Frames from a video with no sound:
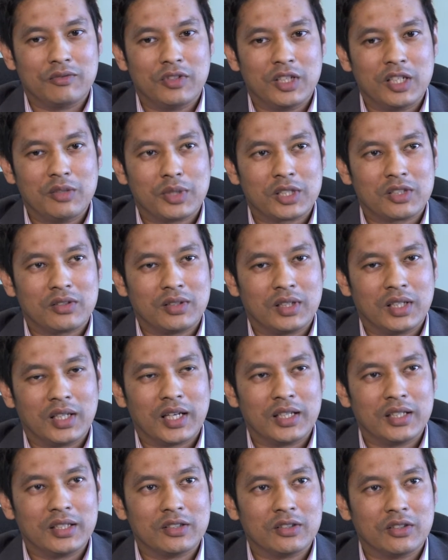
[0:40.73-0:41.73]
very much
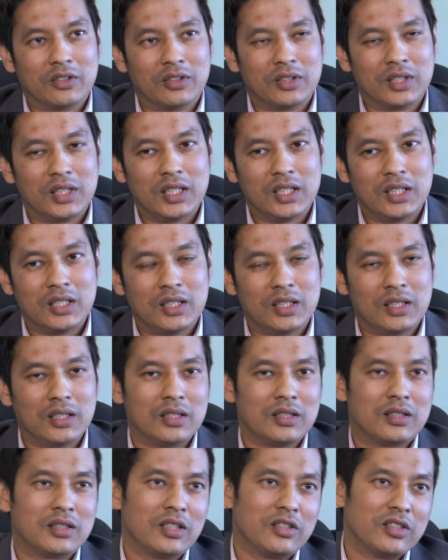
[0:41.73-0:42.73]
reliant on
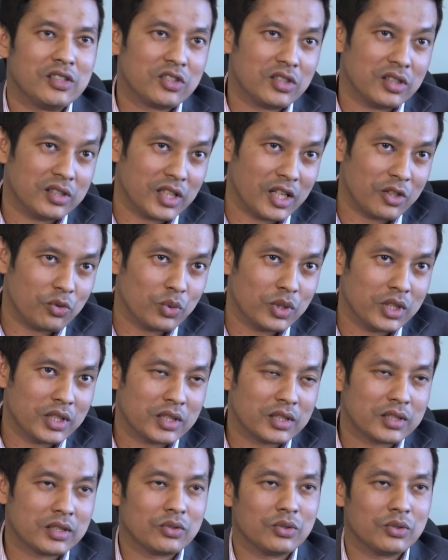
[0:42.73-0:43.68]
the terrestrial network,